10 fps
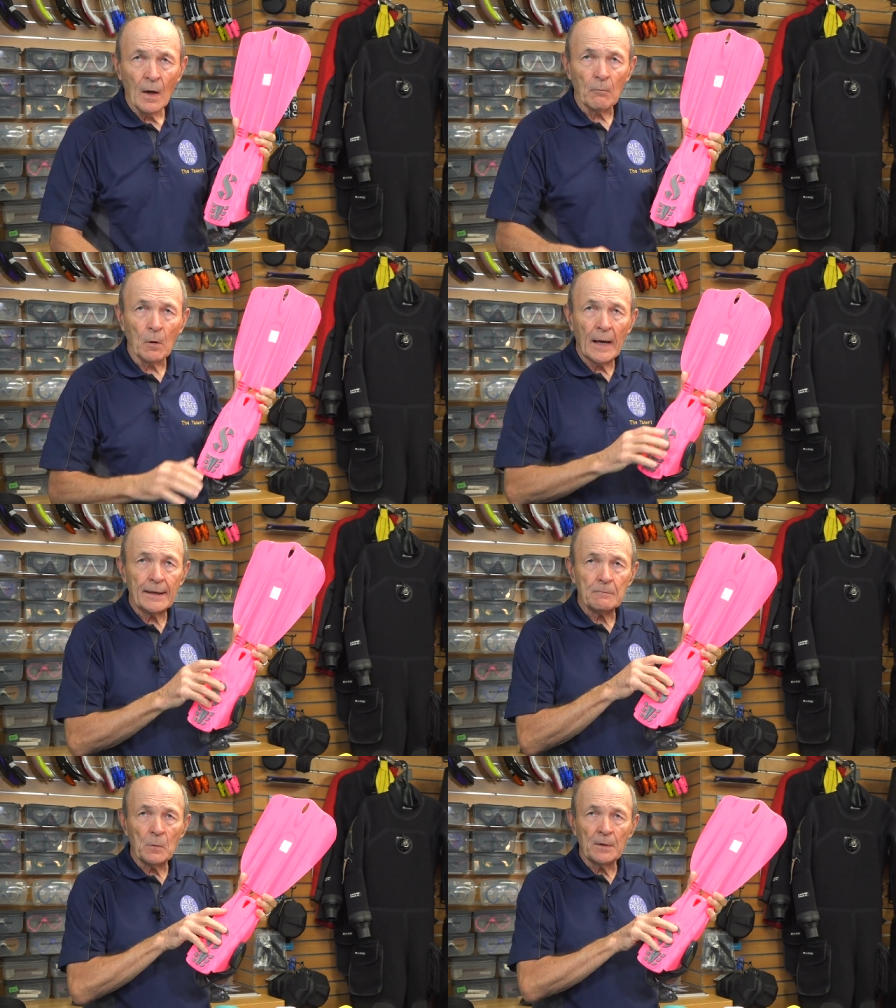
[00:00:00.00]

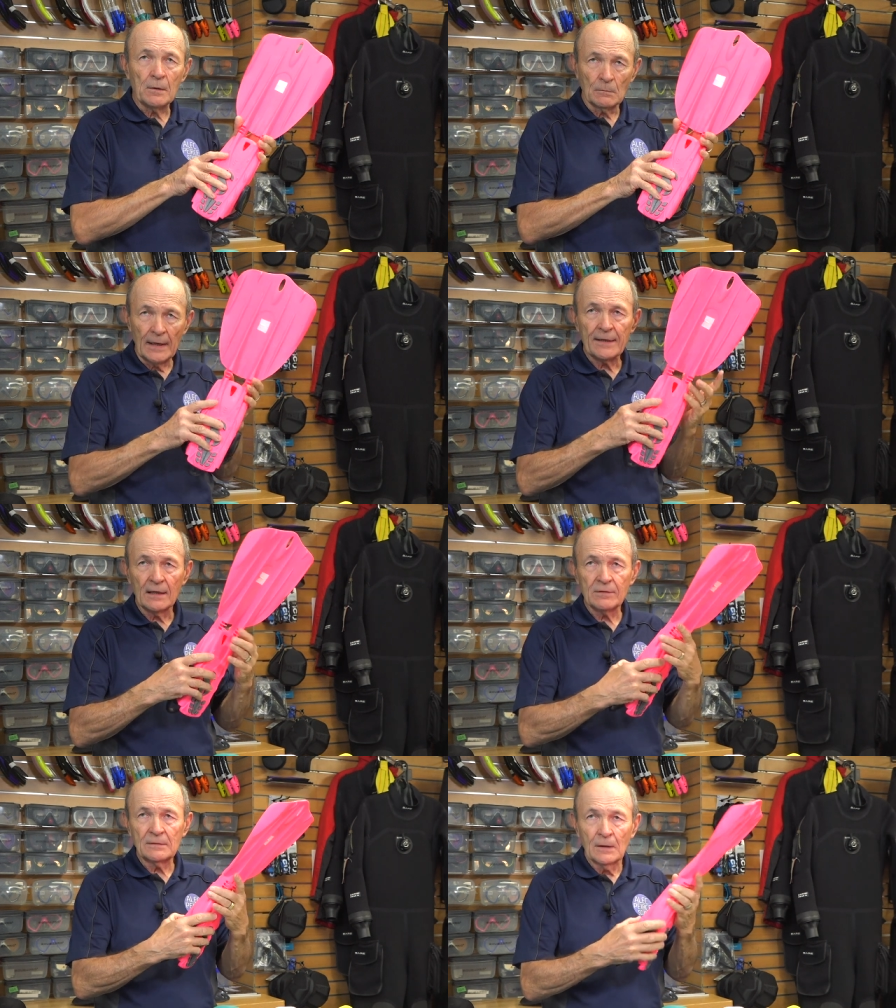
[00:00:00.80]
Right,
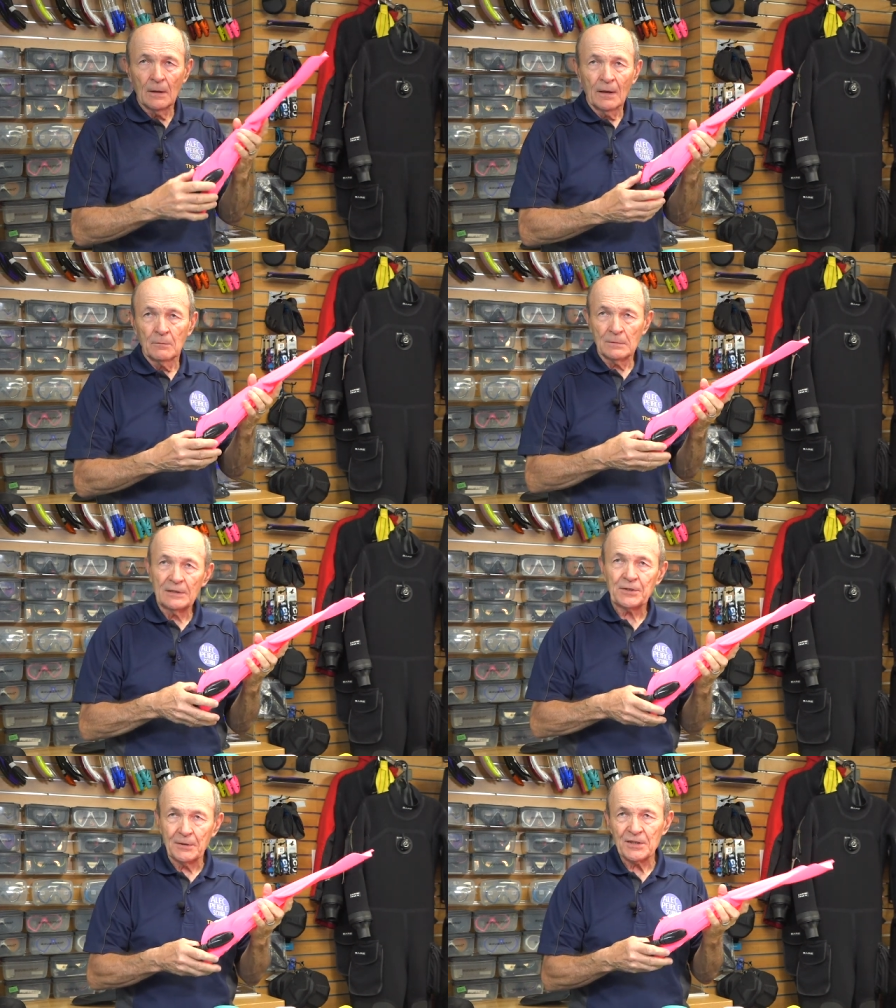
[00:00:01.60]
Kevin.
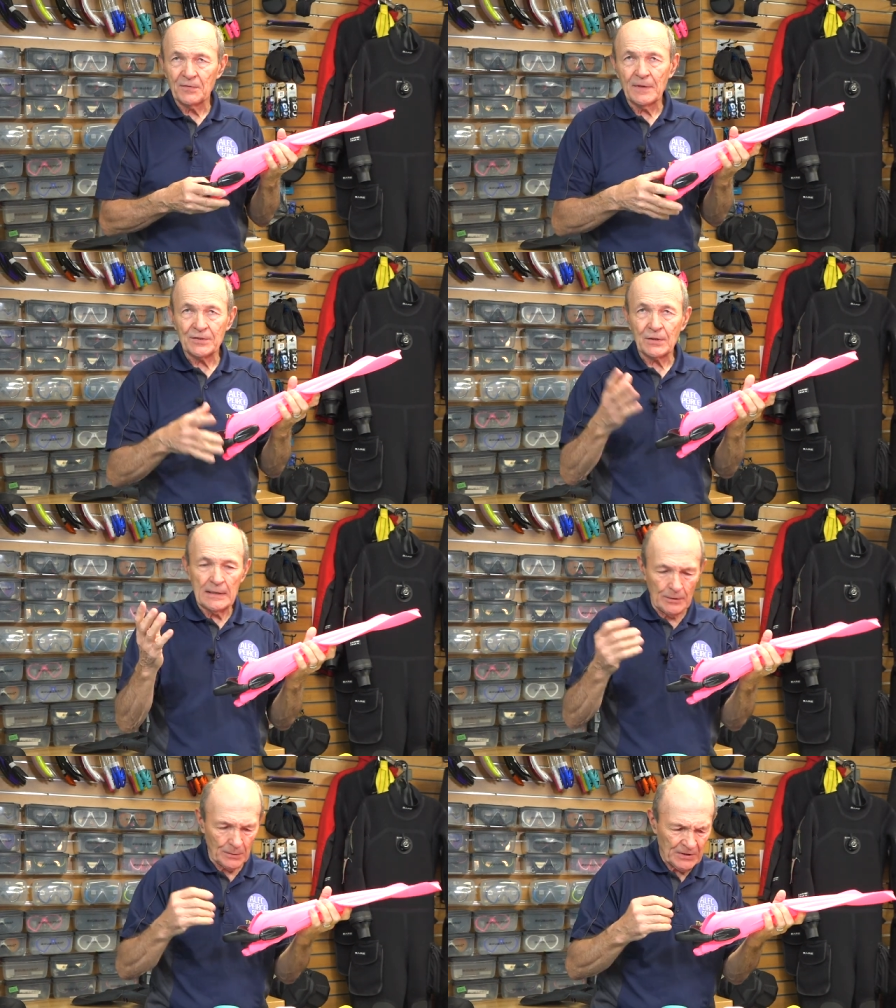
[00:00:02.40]
These are his fins, so
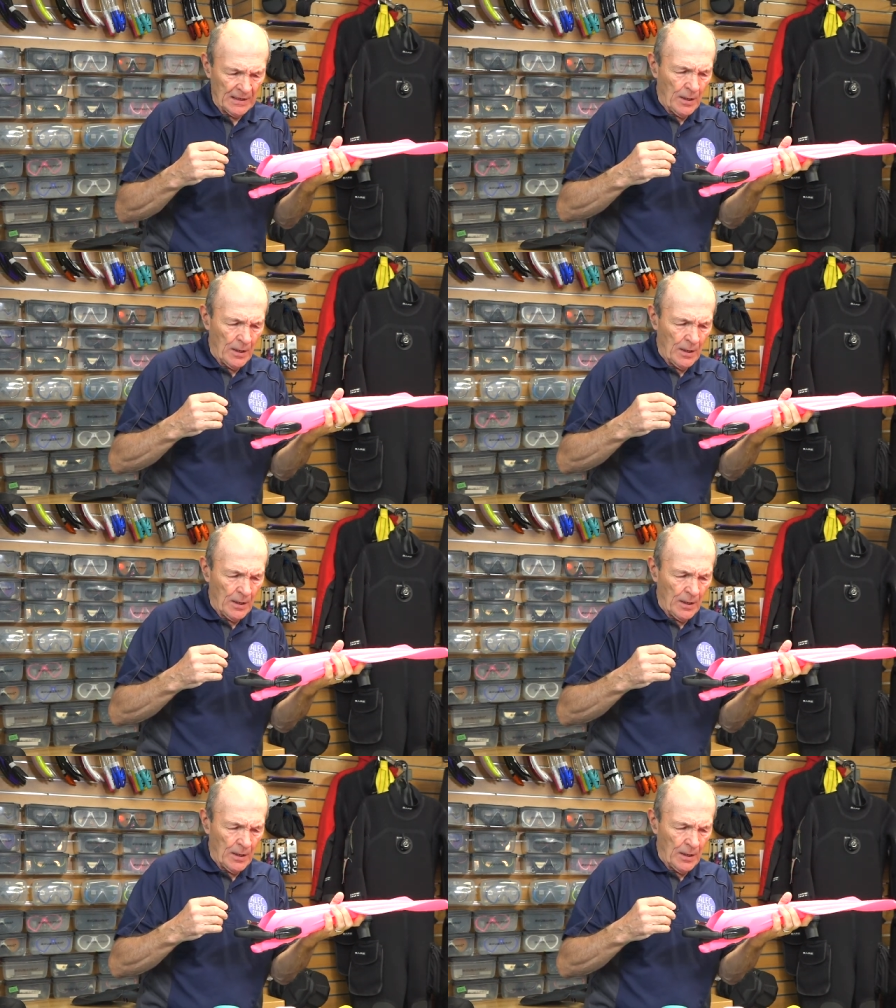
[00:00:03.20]
he knows.